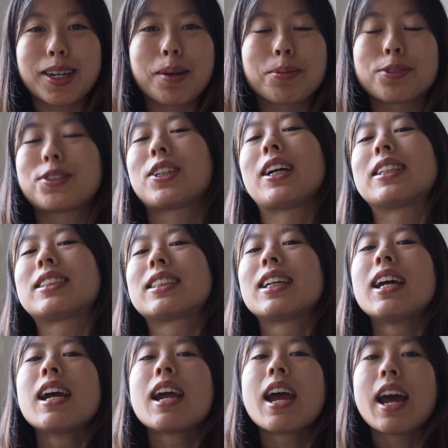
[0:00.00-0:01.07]
type of shots
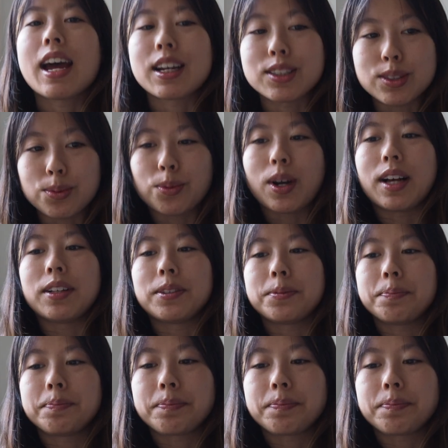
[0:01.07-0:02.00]
as well.